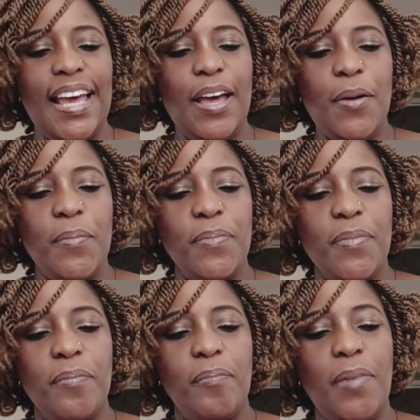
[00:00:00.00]

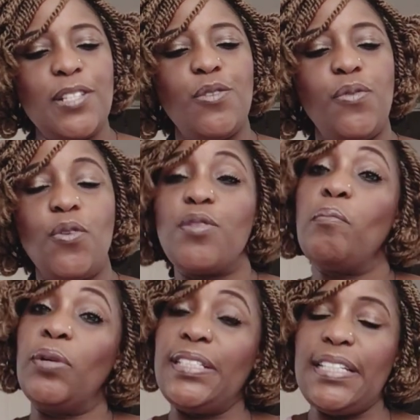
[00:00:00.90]
March 4th,
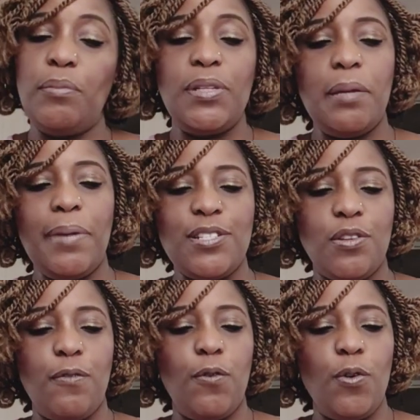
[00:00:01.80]
Monday, March
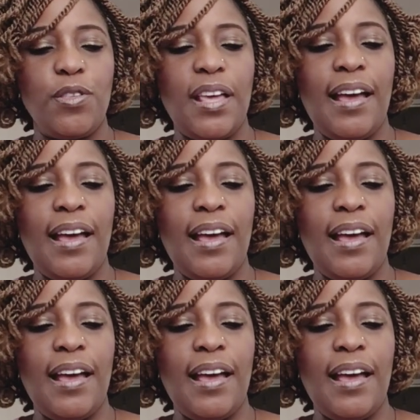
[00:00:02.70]
the 4th.